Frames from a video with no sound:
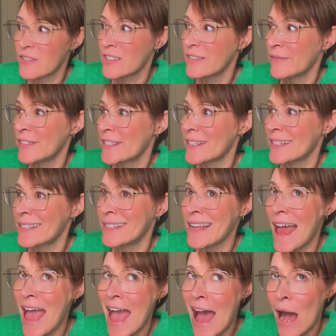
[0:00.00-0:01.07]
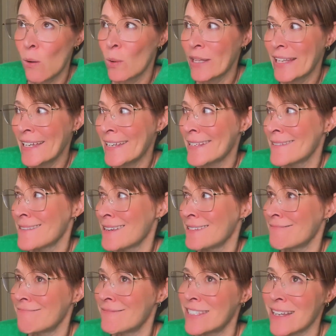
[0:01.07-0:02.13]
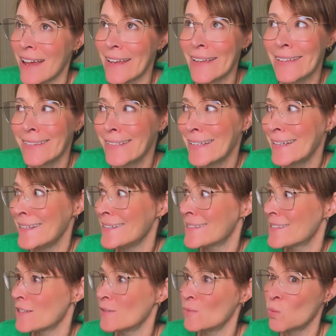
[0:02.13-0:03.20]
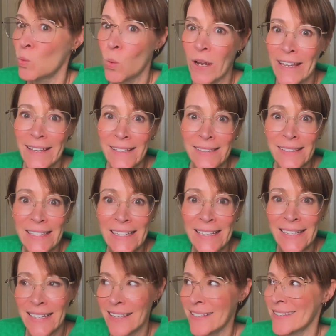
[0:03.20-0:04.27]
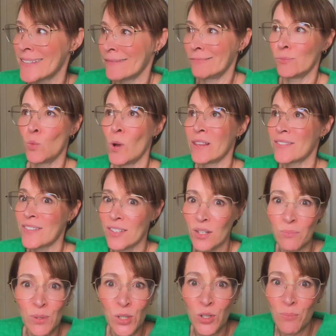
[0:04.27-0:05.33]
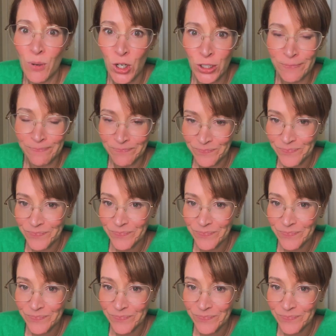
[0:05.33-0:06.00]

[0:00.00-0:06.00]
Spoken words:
Sort of, is it hourly? Is it daily? Is it weekly? Is it once in a blue moon?